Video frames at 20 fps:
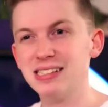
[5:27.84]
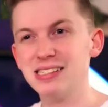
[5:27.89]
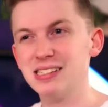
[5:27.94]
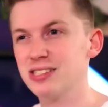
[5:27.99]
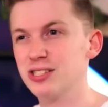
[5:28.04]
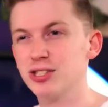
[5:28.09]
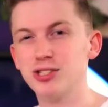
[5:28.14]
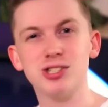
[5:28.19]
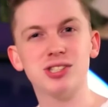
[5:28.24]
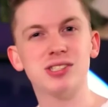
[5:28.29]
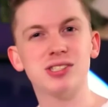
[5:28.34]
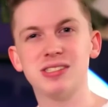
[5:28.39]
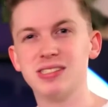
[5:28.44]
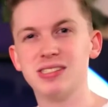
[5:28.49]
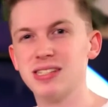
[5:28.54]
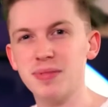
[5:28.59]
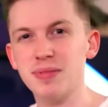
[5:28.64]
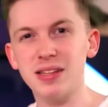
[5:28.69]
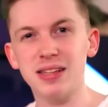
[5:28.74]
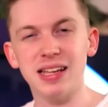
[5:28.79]
cases are
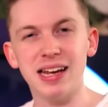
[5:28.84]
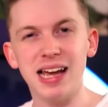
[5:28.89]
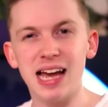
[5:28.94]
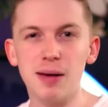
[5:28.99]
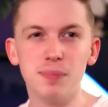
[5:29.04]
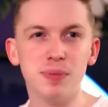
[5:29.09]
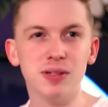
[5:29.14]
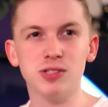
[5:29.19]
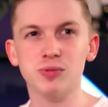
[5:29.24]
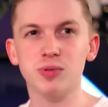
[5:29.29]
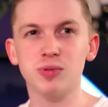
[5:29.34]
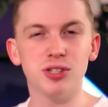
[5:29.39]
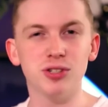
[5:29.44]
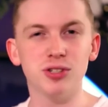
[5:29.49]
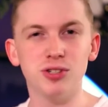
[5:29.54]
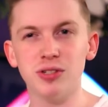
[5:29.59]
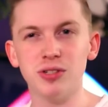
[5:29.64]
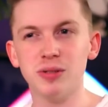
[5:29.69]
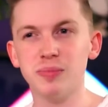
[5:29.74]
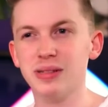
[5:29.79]
just something that happens when
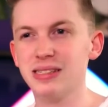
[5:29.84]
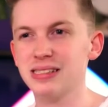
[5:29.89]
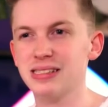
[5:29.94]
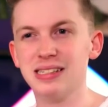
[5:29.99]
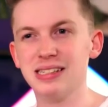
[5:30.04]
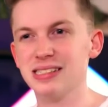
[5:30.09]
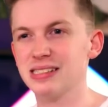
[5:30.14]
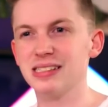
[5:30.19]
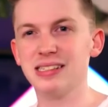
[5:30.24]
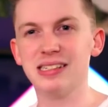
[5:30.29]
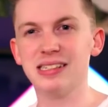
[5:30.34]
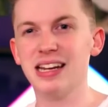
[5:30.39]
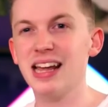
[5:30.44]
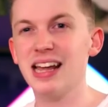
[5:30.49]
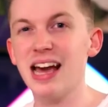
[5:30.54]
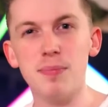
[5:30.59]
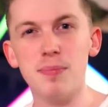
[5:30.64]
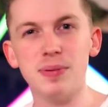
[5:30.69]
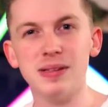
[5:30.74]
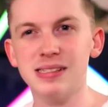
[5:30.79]
you're doing business.
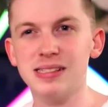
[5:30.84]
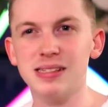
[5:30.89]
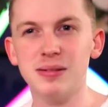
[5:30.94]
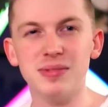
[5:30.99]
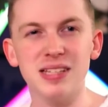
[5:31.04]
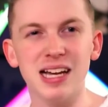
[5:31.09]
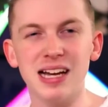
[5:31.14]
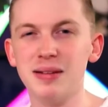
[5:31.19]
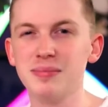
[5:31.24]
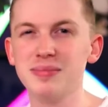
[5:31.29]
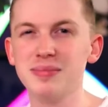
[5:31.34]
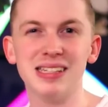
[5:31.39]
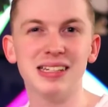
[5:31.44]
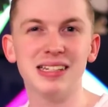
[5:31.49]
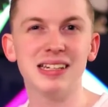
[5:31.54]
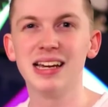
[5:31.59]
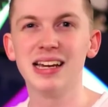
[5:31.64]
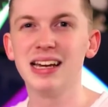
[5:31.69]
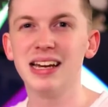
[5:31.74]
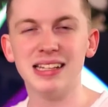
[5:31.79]
It happens sometimes
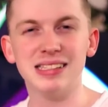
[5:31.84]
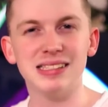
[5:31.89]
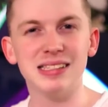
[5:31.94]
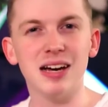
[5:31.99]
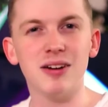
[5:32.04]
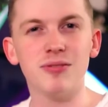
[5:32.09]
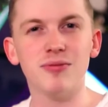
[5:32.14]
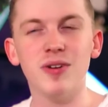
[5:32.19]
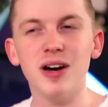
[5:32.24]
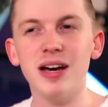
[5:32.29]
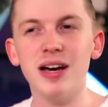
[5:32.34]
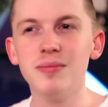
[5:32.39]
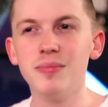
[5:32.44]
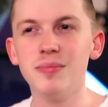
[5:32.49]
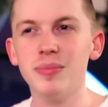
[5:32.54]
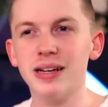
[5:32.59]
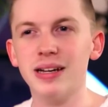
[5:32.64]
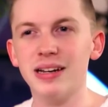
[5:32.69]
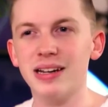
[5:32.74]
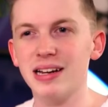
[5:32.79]
and it's not
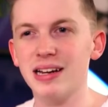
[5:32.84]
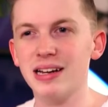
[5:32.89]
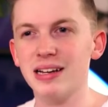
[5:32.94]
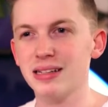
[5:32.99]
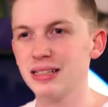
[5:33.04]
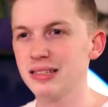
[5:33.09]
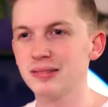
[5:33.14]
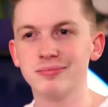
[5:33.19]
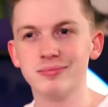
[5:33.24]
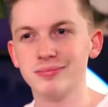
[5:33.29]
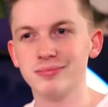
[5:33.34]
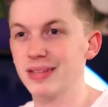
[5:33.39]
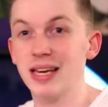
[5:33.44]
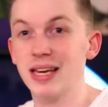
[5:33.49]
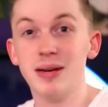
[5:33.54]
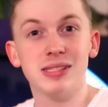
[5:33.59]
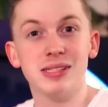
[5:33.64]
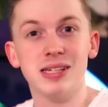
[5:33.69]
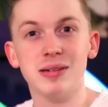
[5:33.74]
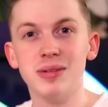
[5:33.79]
fun, but
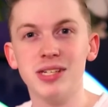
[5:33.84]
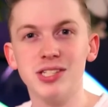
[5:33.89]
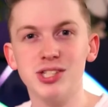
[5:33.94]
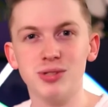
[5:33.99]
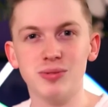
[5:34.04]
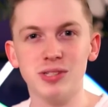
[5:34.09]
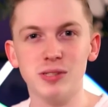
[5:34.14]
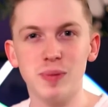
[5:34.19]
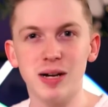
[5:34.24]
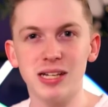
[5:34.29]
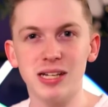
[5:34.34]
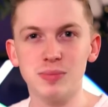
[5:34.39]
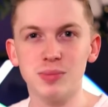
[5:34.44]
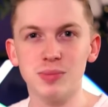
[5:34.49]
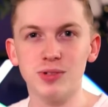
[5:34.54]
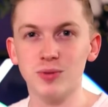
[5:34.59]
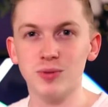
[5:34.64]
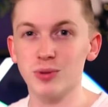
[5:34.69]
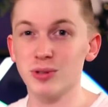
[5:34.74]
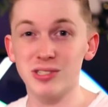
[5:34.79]
Amazon makes you
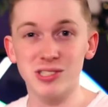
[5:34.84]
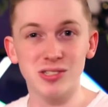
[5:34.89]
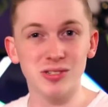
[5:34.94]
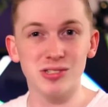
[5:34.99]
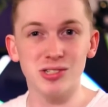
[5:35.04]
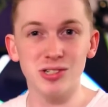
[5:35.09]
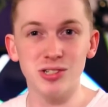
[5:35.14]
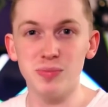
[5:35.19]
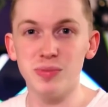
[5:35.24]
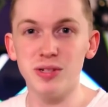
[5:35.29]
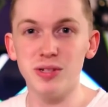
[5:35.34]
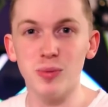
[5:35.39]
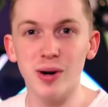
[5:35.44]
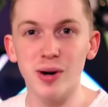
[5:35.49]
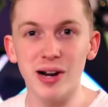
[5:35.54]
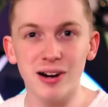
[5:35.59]
responsible for it, so it's good to be